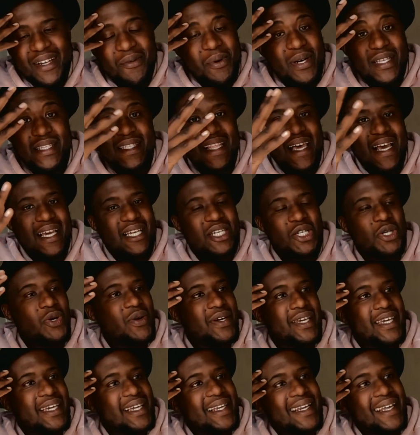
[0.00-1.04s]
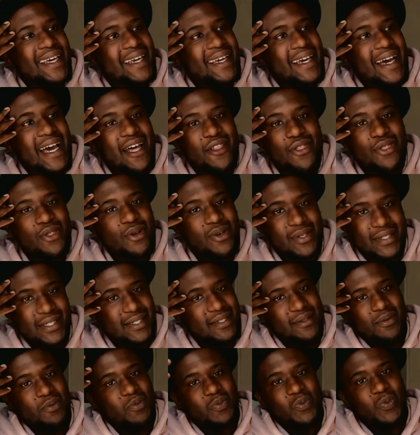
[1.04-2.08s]
It was like shocking. Like, I
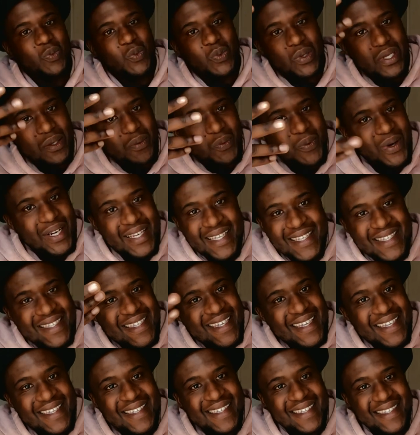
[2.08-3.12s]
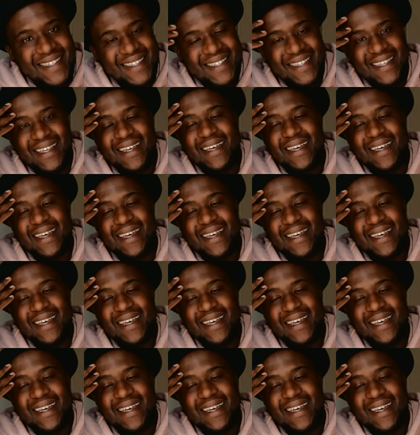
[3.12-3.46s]
thought, wait, what is this?